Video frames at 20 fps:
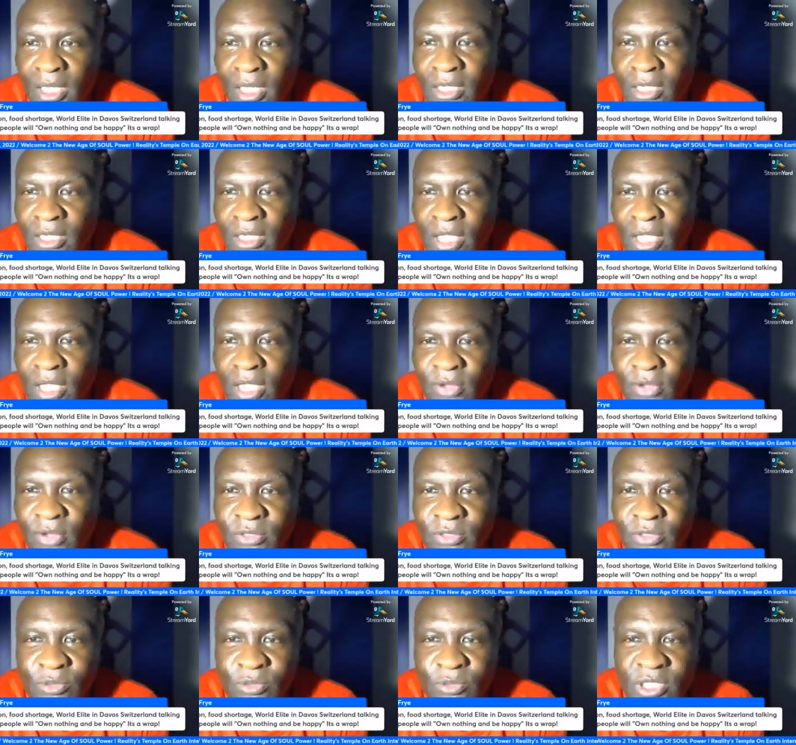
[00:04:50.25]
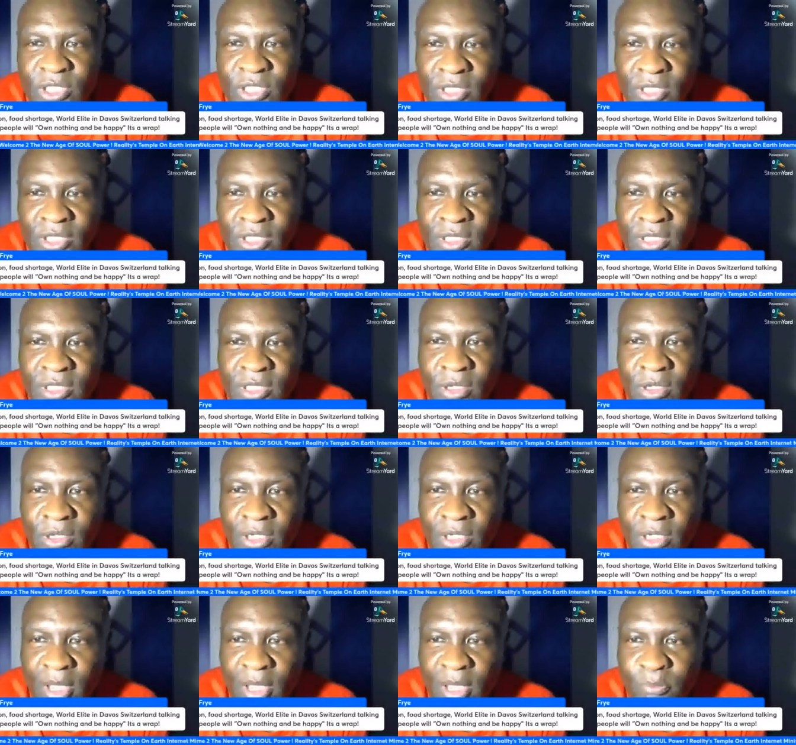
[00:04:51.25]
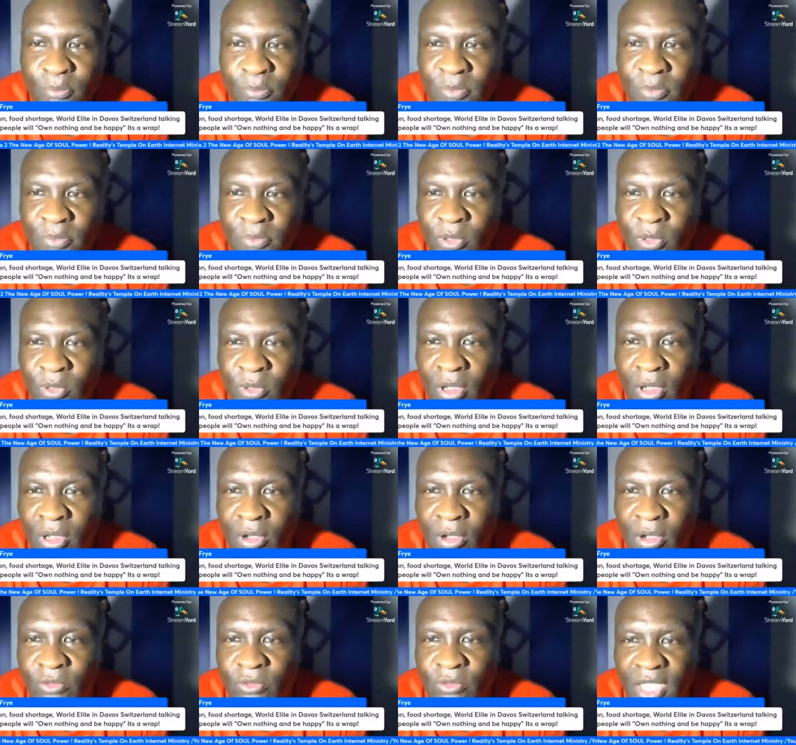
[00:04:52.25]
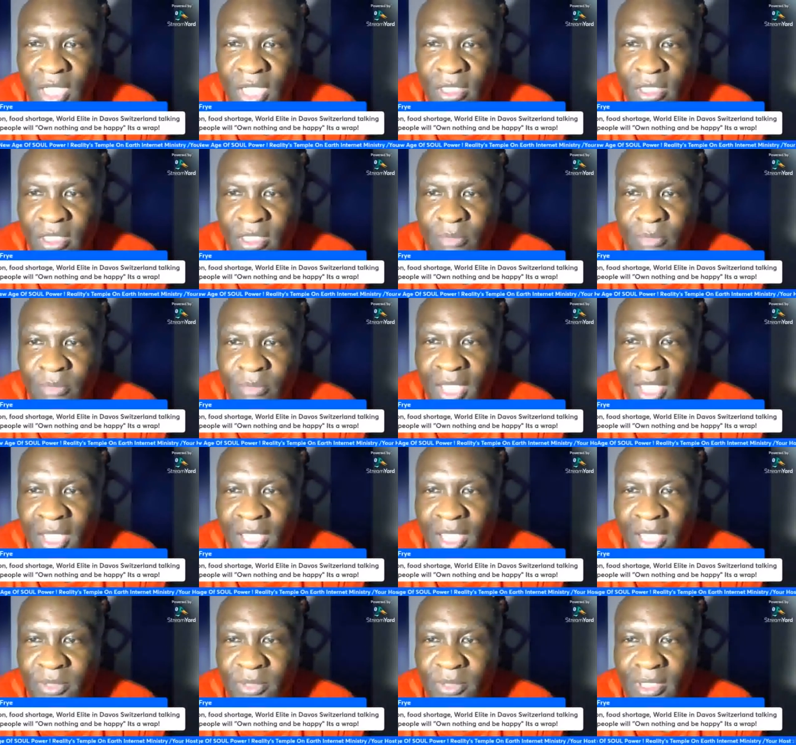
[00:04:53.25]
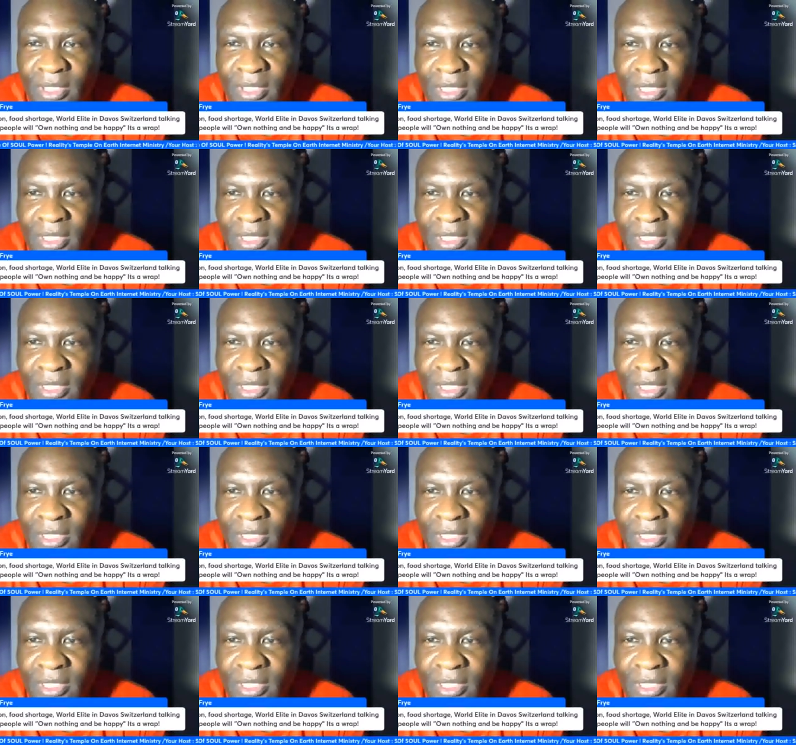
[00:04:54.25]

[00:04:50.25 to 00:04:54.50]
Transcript: and Davos, Switzerland, talking about people will own nothing and be happy.